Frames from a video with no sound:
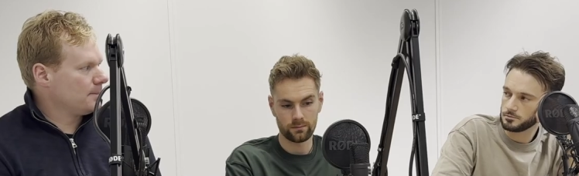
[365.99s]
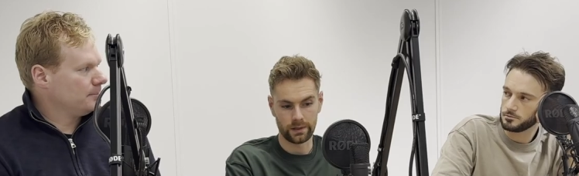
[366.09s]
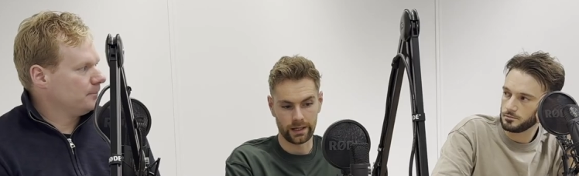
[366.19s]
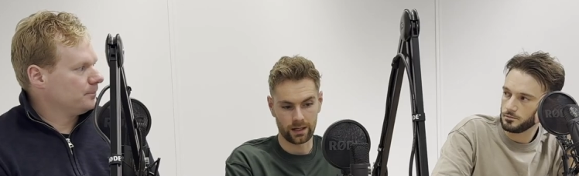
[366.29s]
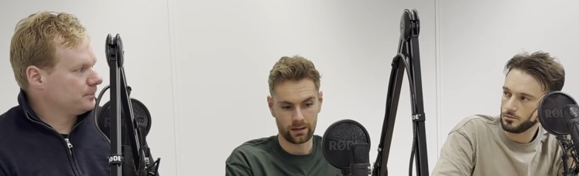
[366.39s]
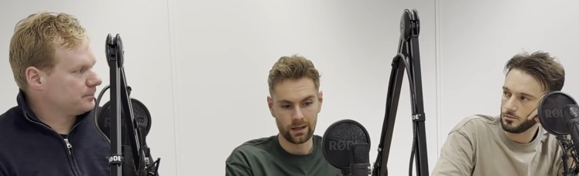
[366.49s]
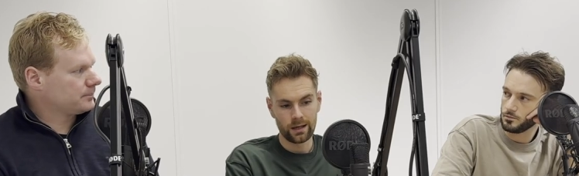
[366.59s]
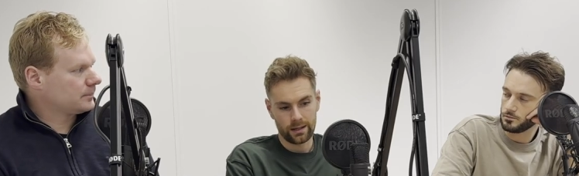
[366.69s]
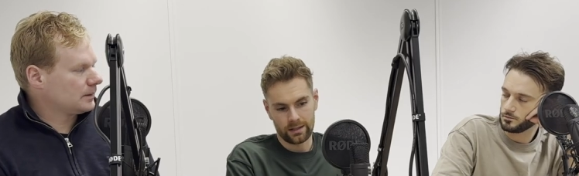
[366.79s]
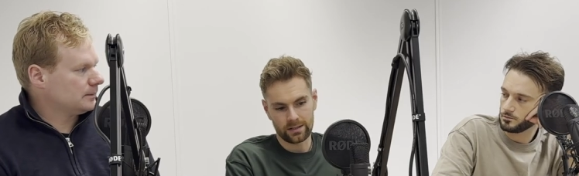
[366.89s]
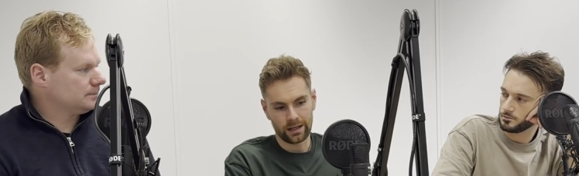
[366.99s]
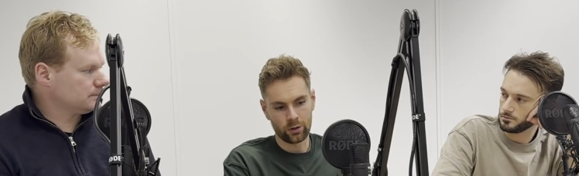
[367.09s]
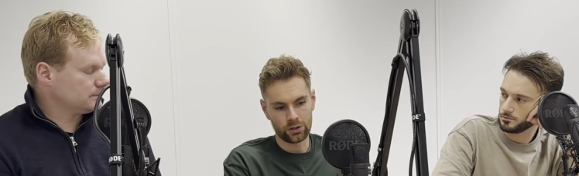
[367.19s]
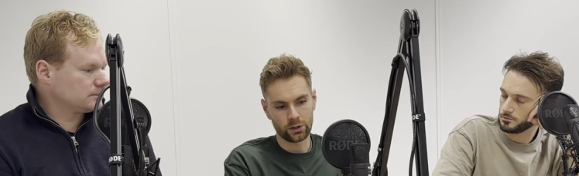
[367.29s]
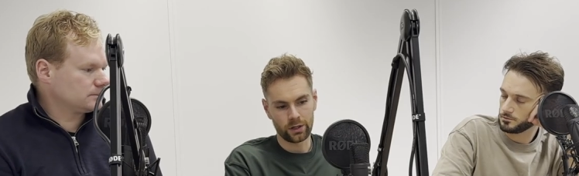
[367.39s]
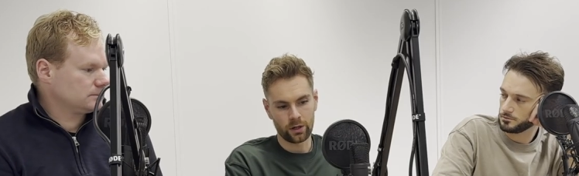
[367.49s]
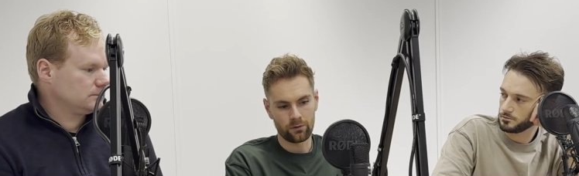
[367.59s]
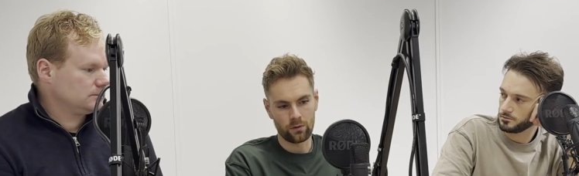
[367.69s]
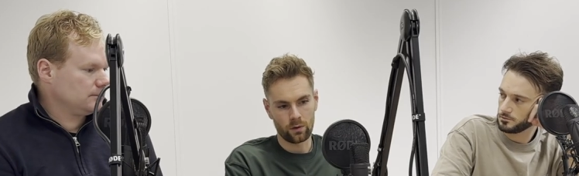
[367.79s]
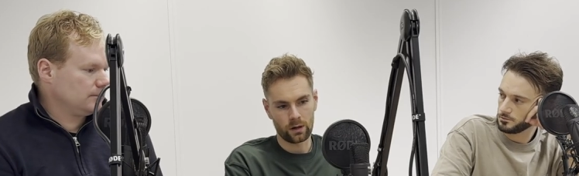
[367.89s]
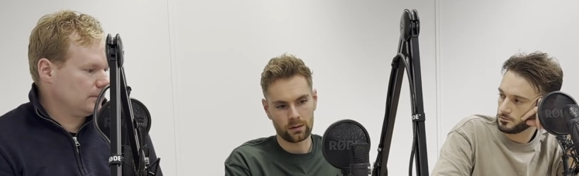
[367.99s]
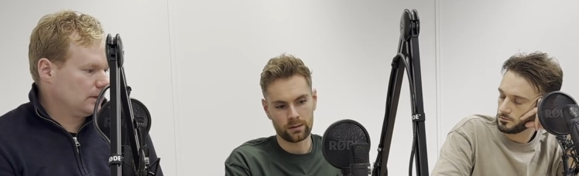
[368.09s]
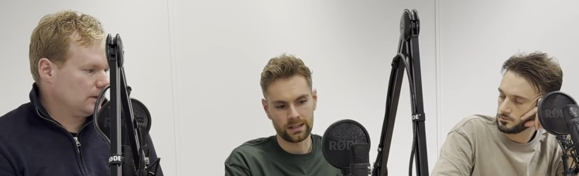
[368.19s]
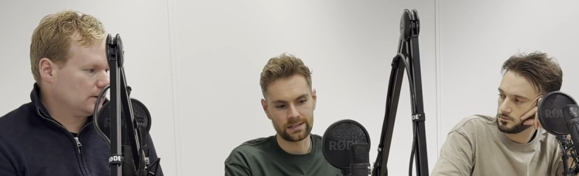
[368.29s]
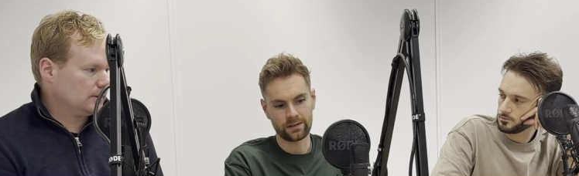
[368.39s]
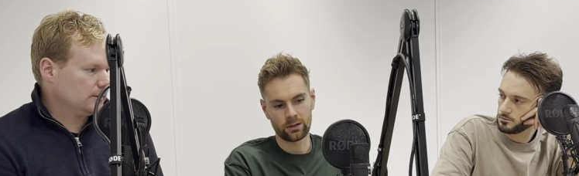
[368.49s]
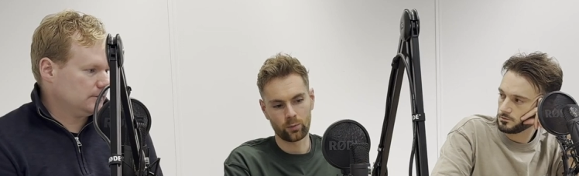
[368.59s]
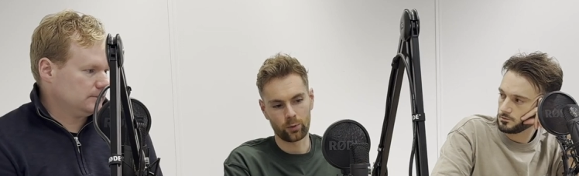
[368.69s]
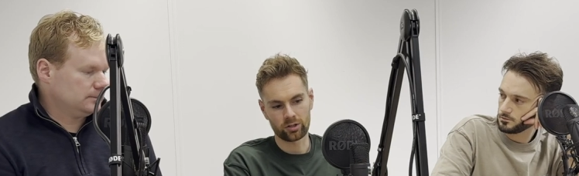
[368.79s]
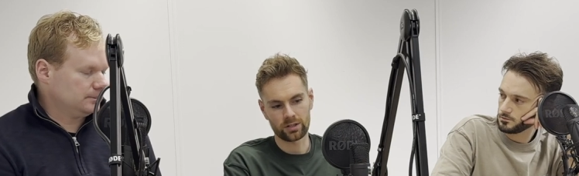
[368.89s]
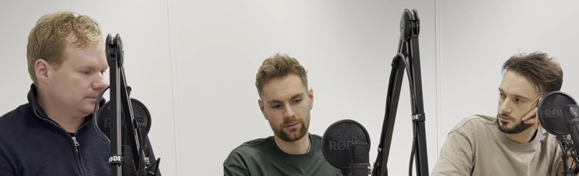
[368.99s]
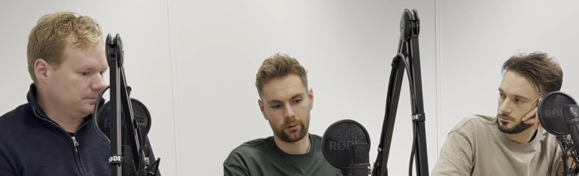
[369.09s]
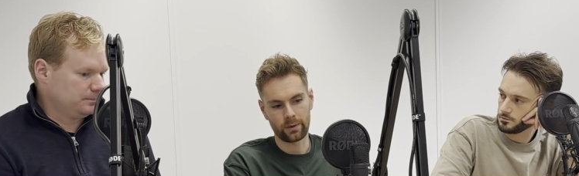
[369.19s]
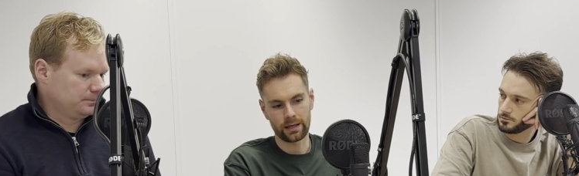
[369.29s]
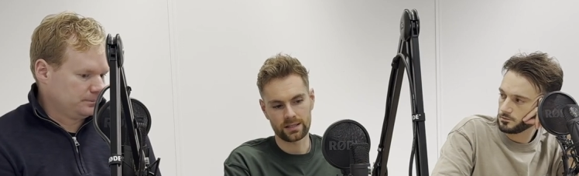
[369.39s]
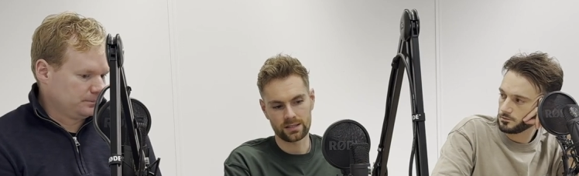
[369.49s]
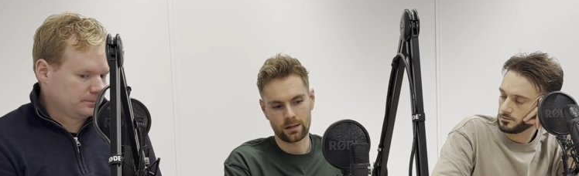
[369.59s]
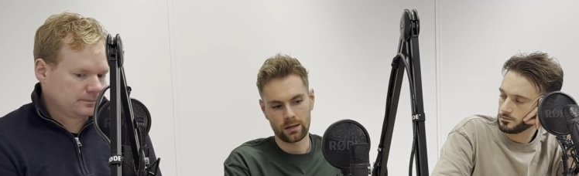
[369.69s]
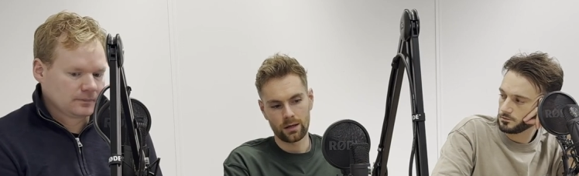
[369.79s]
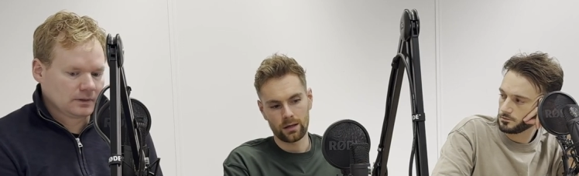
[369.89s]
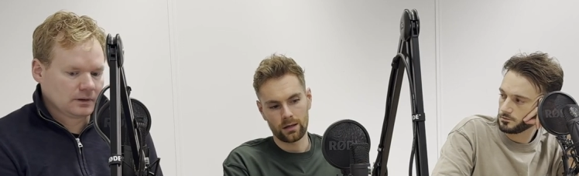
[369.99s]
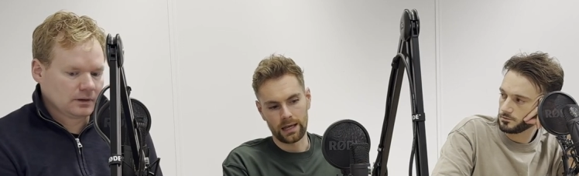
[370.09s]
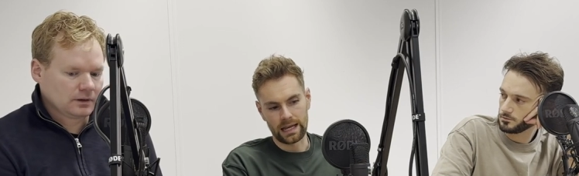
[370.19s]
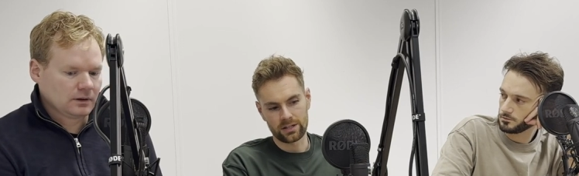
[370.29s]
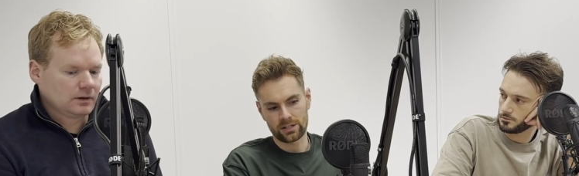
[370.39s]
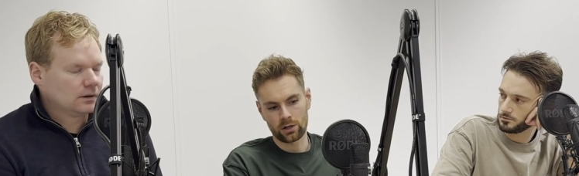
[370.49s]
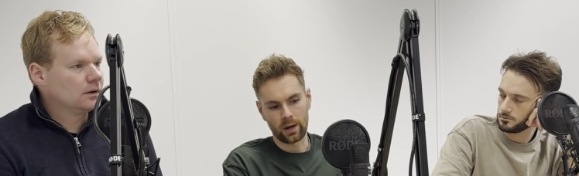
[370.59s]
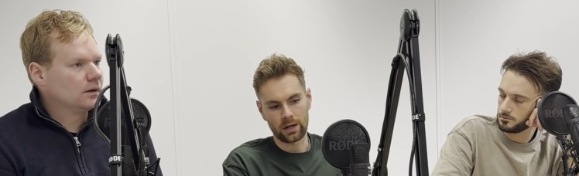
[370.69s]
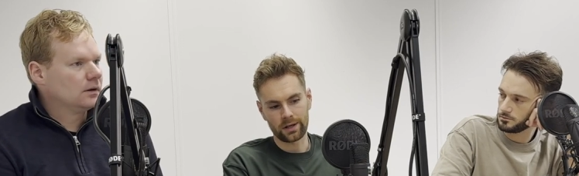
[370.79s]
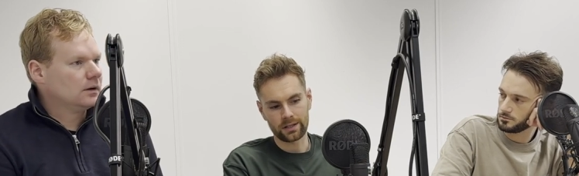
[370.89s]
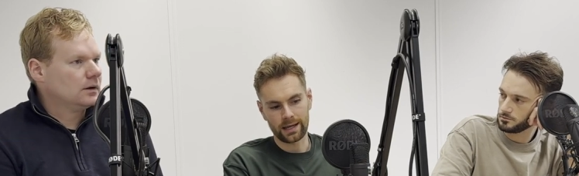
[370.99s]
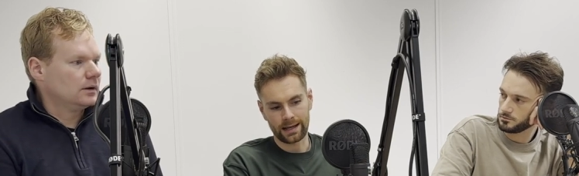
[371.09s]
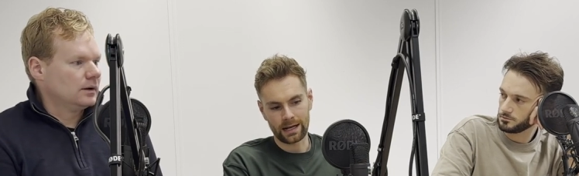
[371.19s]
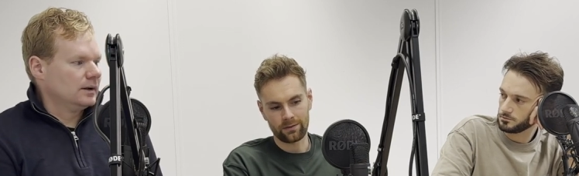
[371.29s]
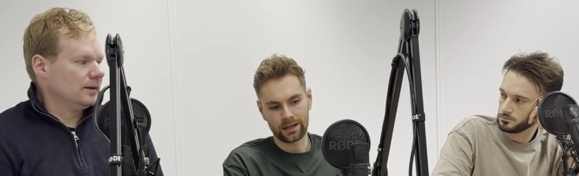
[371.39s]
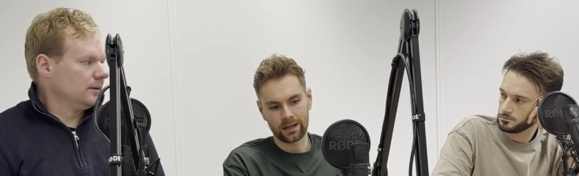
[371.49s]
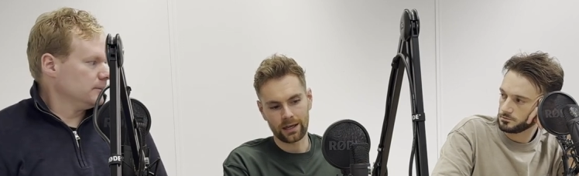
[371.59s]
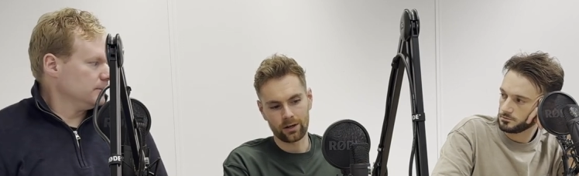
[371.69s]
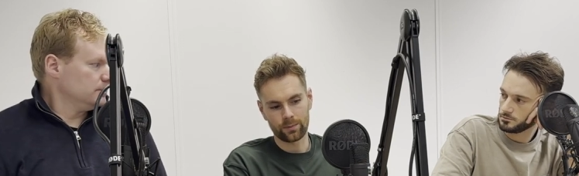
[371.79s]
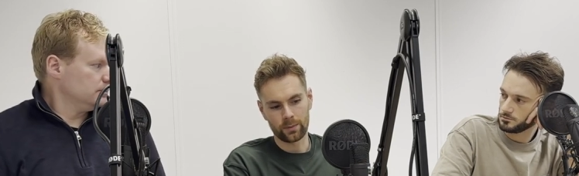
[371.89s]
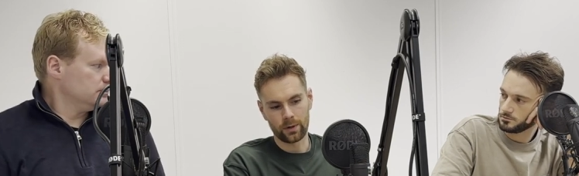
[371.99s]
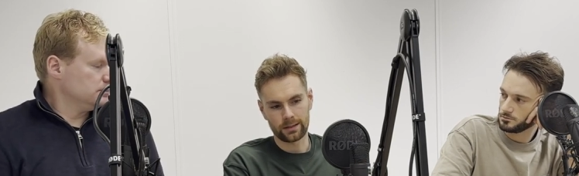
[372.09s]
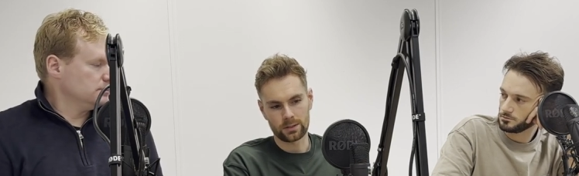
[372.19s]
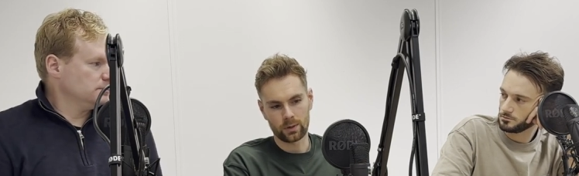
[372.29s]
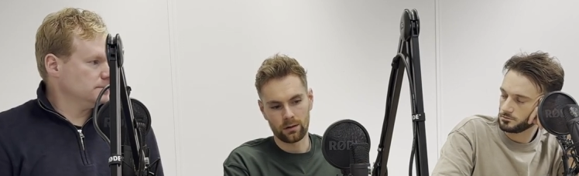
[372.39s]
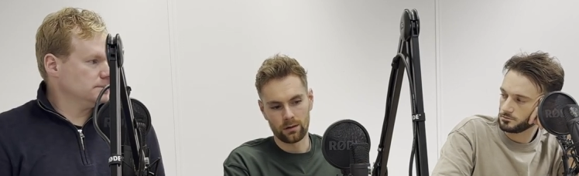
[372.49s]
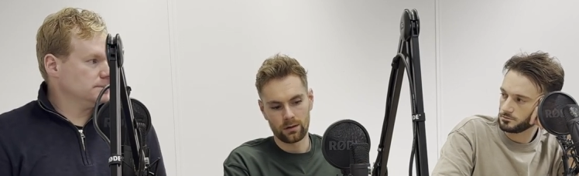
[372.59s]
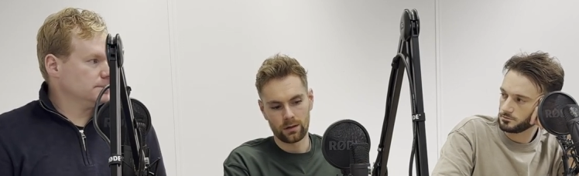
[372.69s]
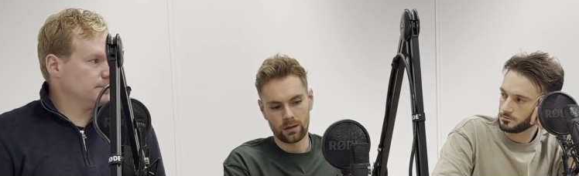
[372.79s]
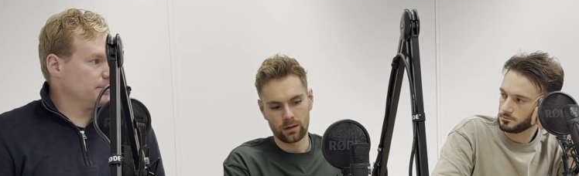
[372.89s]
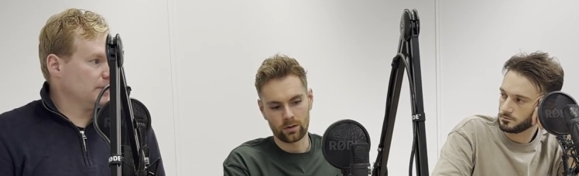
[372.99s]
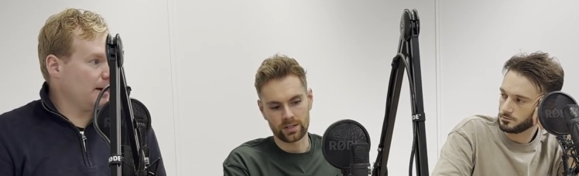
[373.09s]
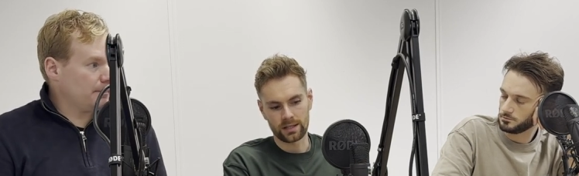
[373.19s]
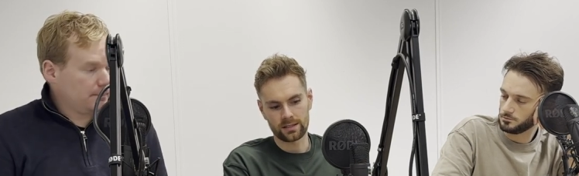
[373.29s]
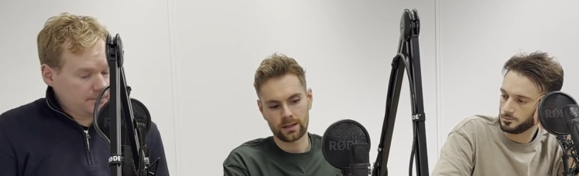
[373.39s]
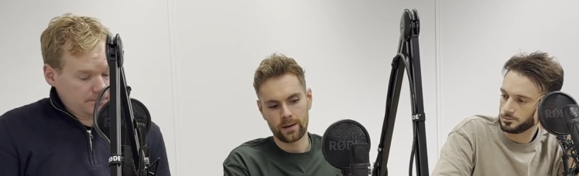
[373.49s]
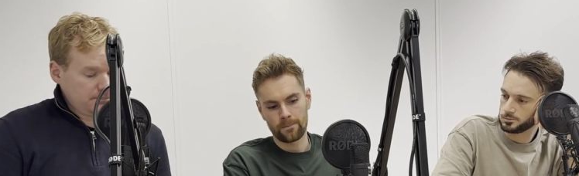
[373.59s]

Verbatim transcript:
Speaker 1: Yeah, and it's like also you know for at least if I look personally for me, it's it's just a great way to get kind of like a kick up the butt as well, because yeah. it's